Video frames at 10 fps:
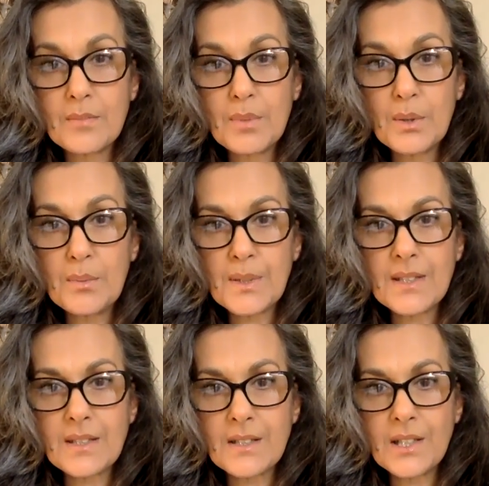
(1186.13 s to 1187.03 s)

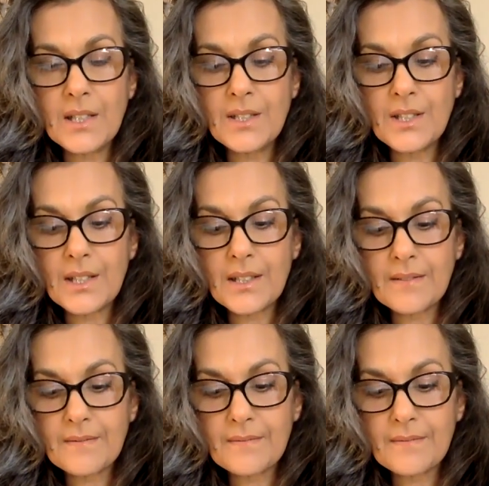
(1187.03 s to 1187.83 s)
blueprints are changing.